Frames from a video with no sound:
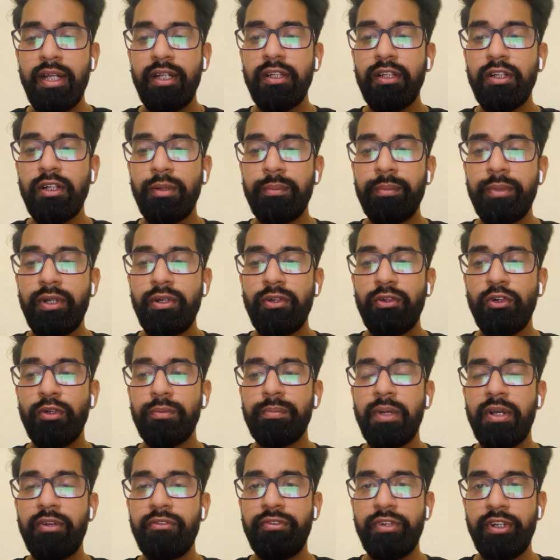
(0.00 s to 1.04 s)
and comment on
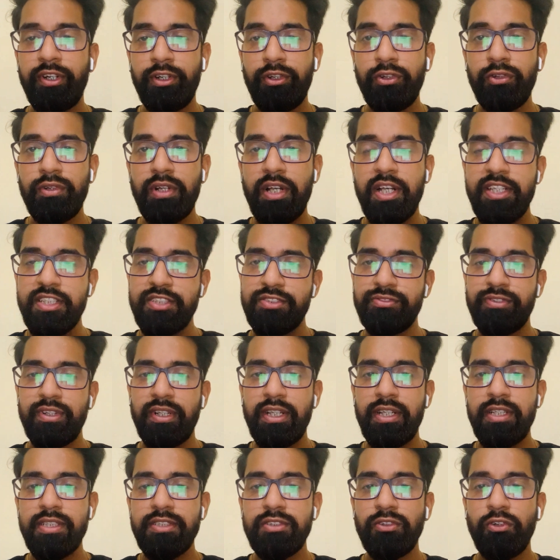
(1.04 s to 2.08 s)
my video as
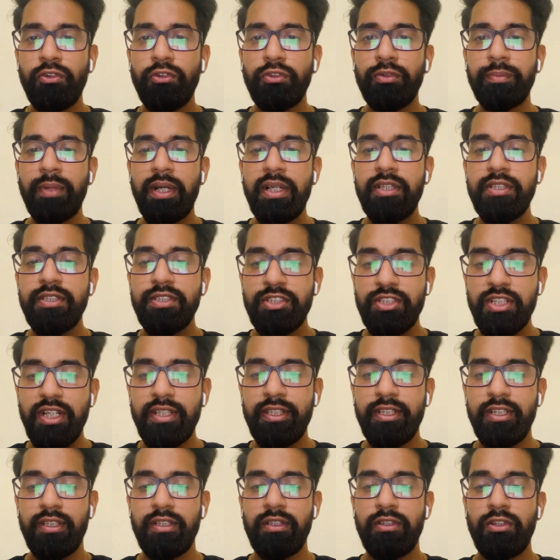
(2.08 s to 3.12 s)
well as on my
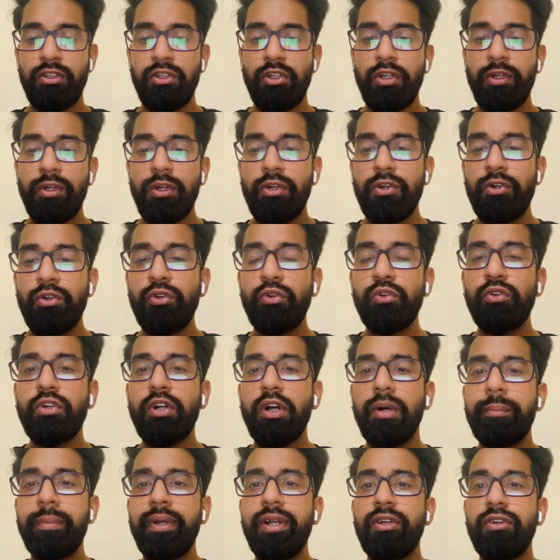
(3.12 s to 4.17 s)
channel. Do
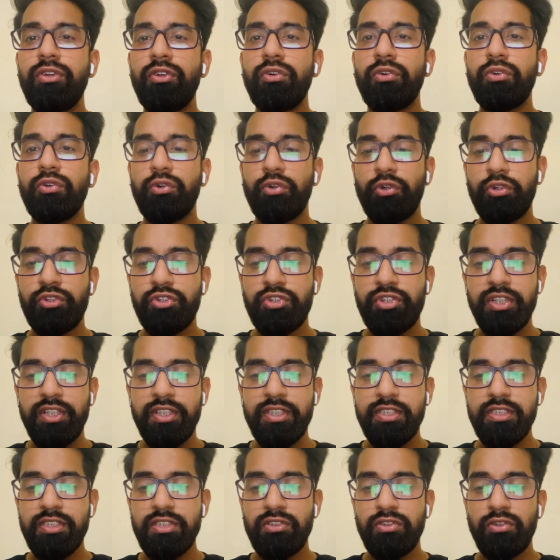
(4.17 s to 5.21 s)
comment your
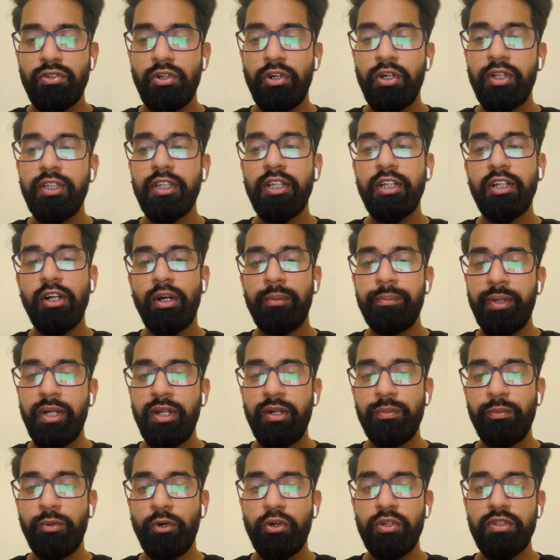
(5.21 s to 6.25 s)
questions on the
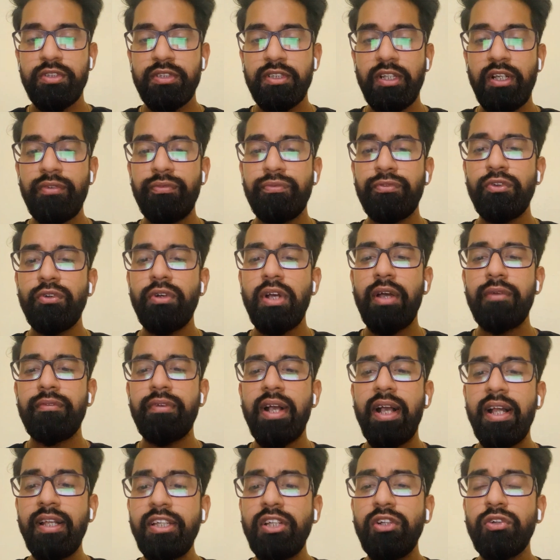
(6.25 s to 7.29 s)
comment box. If you have
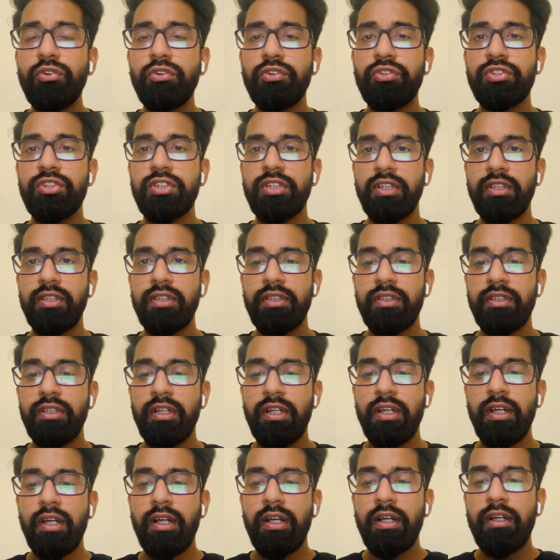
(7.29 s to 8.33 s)
any question
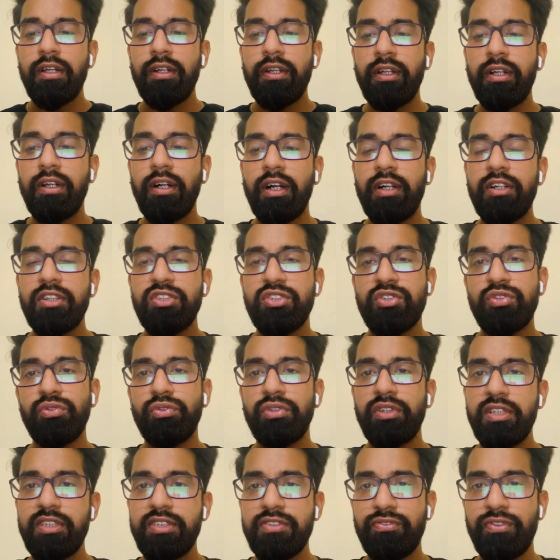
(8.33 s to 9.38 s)
regards to
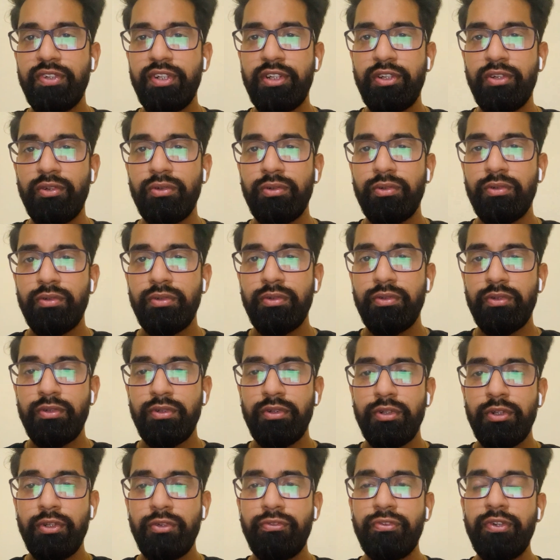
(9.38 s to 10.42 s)
this video,
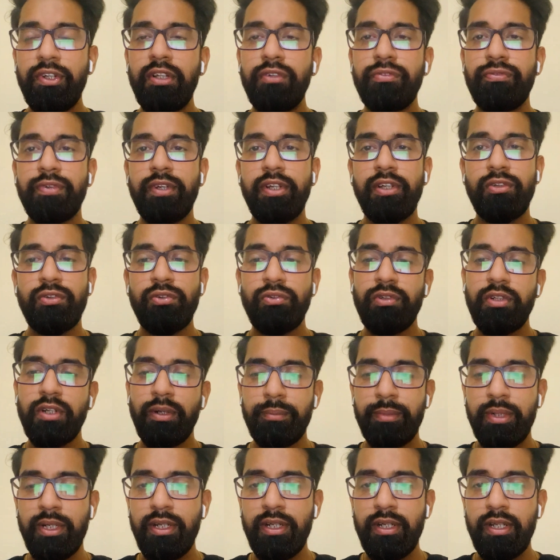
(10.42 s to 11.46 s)
feel free to
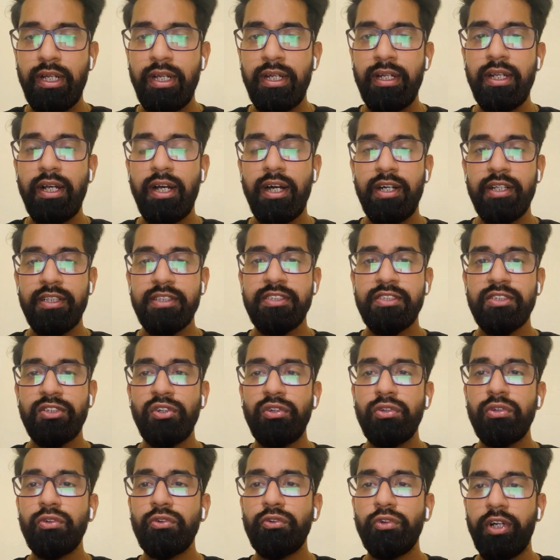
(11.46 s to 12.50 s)
comment and ask
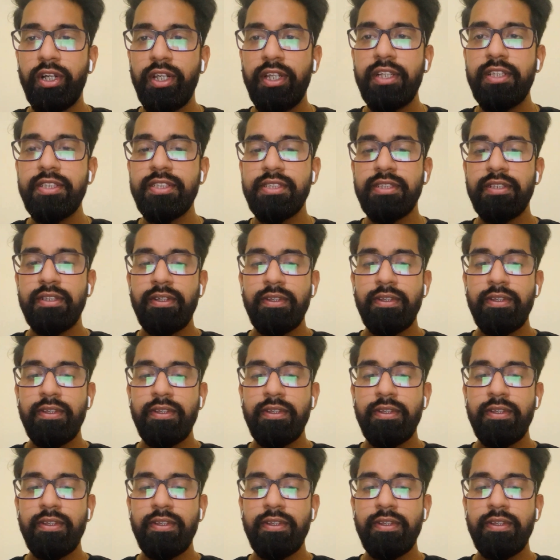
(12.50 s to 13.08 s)
your queries.